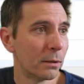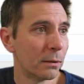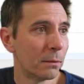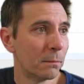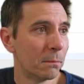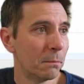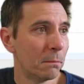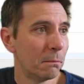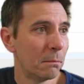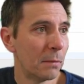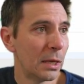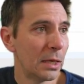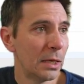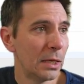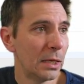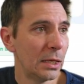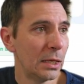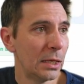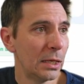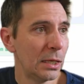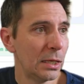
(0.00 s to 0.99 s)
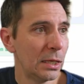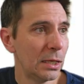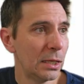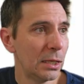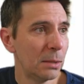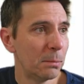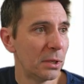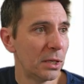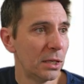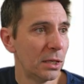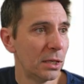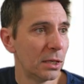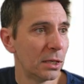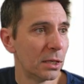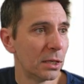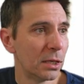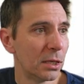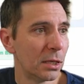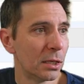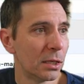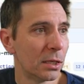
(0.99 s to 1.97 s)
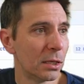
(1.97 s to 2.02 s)
maybe
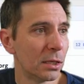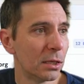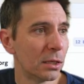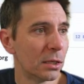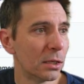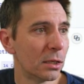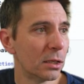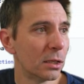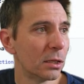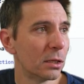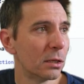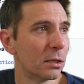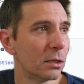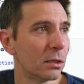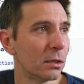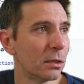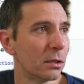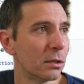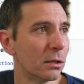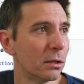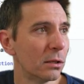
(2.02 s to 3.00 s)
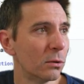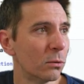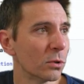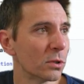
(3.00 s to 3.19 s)
you'd